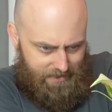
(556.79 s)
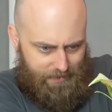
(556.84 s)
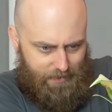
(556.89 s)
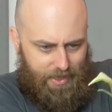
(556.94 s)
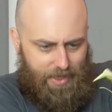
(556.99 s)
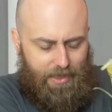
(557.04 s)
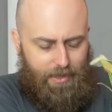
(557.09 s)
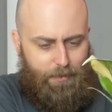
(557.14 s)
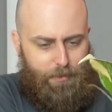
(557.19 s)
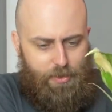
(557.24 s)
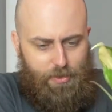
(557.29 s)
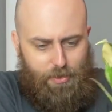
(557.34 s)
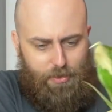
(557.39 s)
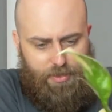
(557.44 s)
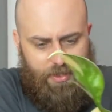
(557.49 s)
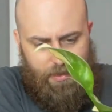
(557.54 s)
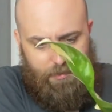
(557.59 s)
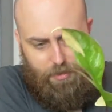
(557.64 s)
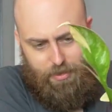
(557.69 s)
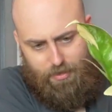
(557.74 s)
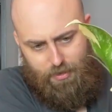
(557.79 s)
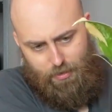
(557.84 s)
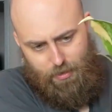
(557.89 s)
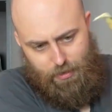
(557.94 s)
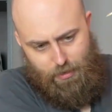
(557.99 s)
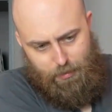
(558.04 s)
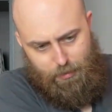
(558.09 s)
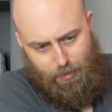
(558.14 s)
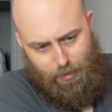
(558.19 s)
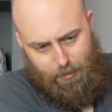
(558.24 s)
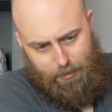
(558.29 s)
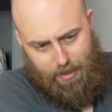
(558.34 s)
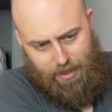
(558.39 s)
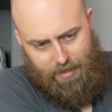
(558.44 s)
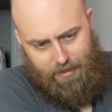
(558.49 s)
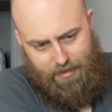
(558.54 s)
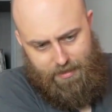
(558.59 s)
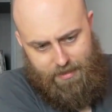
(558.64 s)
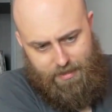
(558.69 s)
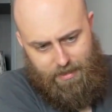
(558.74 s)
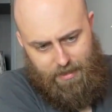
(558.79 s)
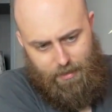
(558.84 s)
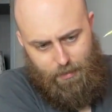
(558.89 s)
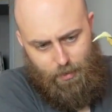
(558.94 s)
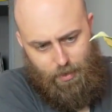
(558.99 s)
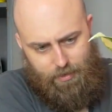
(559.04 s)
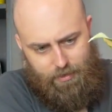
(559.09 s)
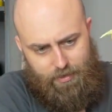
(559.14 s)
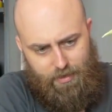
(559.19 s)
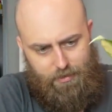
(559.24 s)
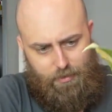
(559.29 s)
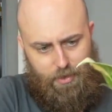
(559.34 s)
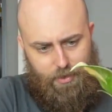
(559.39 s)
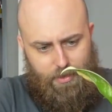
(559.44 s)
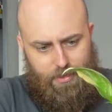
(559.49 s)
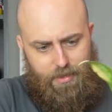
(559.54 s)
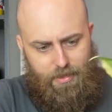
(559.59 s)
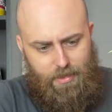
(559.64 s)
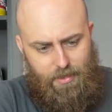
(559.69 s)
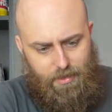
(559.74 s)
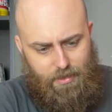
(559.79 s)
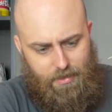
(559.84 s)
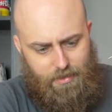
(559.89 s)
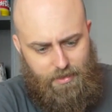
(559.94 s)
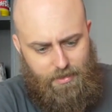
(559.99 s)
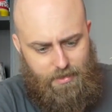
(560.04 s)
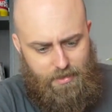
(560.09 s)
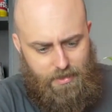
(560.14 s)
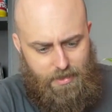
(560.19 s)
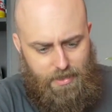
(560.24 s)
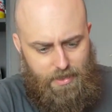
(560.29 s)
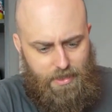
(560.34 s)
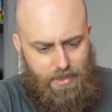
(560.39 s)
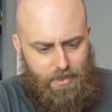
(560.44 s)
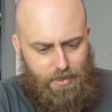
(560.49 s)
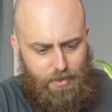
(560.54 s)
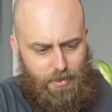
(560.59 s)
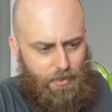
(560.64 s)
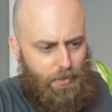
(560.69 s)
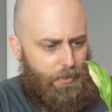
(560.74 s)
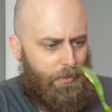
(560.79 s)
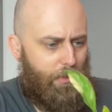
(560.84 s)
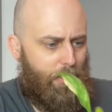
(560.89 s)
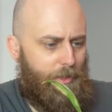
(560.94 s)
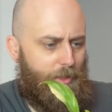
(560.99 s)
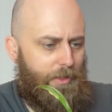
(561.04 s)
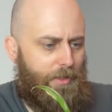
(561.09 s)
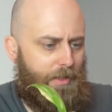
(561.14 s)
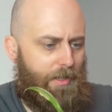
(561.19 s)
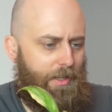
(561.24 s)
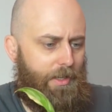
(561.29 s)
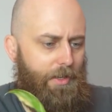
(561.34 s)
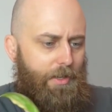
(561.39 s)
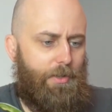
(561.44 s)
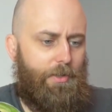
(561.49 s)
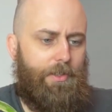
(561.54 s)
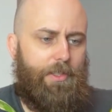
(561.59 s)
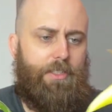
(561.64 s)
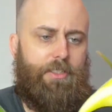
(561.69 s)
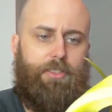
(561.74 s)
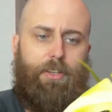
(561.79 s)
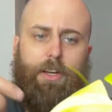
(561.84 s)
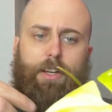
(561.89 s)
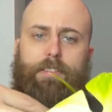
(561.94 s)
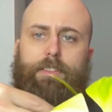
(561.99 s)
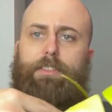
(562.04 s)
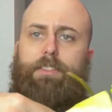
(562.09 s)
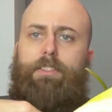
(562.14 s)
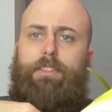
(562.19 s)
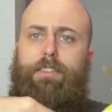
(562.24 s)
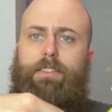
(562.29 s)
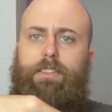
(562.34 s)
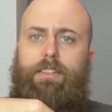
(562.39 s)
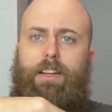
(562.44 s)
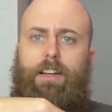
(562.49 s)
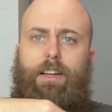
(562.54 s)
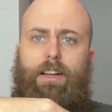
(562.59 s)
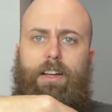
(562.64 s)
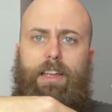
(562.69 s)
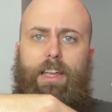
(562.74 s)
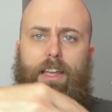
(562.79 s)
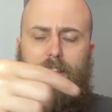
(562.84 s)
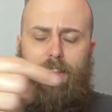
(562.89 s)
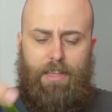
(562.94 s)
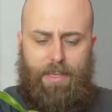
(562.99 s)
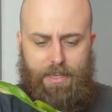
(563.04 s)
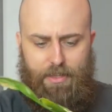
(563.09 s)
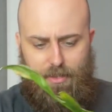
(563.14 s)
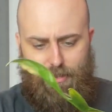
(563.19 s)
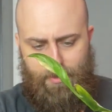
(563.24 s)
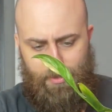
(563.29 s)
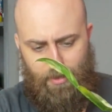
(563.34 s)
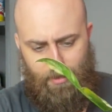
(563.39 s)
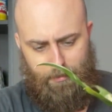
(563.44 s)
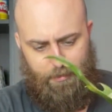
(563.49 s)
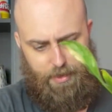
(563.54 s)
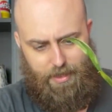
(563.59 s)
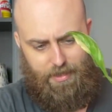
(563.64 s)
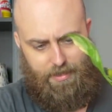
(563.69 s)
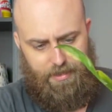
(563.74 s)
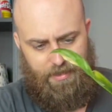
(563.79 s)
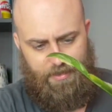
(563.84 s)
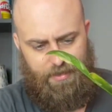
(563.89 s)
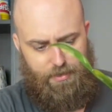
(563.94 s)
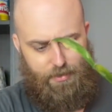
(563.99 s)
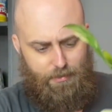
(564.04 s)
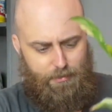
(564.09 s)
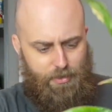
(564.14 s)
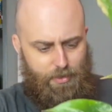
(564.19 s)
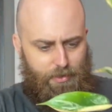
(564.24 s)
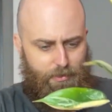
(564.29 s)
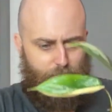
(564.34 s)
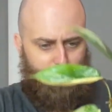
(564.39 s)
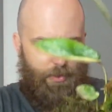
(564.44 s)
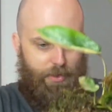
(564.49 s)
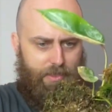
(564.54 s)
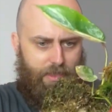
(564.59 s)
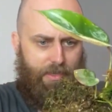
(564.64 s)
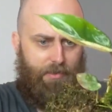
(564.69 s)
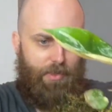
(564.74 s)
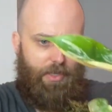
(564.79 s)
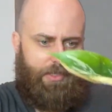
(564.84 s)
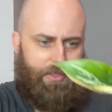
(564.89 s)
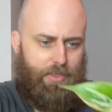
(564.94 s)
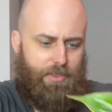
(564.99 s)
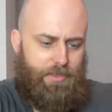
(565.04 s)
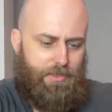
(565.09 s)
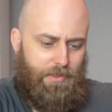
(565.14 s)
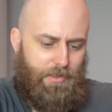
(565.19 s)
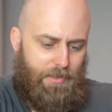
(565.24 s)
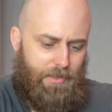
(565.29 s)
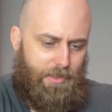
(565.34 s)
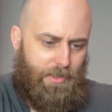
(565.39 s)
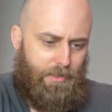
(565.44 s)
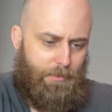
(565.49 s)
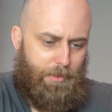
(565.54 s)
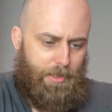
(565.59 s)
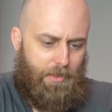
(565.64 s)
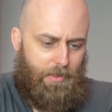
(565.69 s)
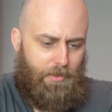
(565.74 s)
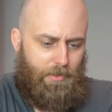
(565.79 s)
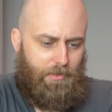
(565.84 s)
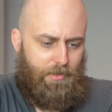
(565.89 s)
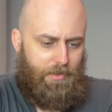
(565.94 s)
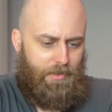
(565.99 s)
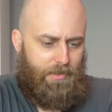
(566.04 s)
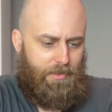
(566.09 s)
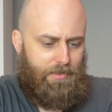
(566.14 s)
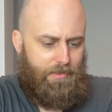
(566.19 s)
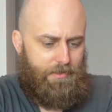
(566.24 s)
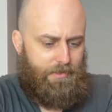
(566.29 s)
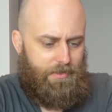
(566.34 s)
Man, I'm so tempted to propagate this thing whilst I've got it here. Although I only just air layered the top part here, so I'm sort of wanting to give it just a little bit longer.